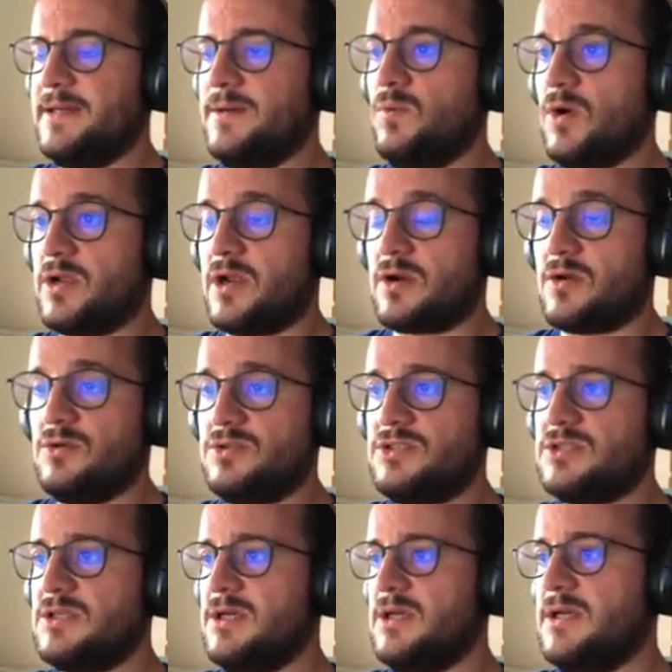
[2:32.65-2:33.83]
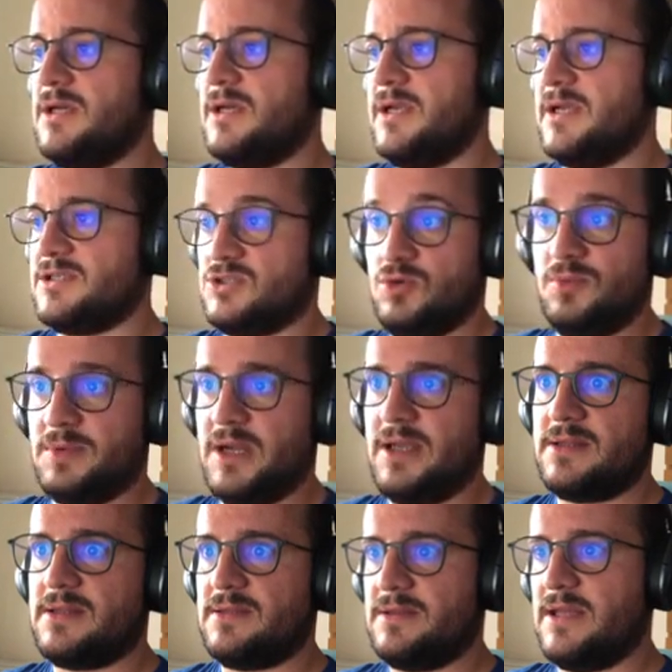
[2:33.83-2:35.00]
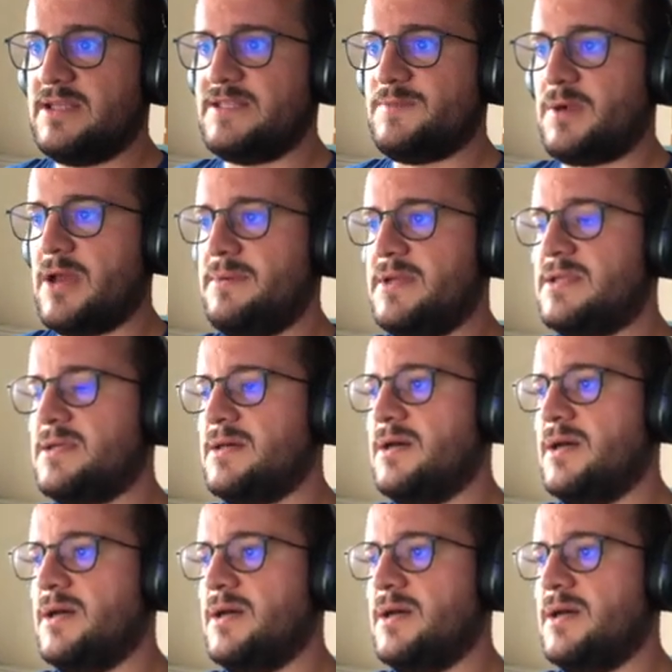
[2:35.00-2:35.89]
worker nodes in a subnet that is private,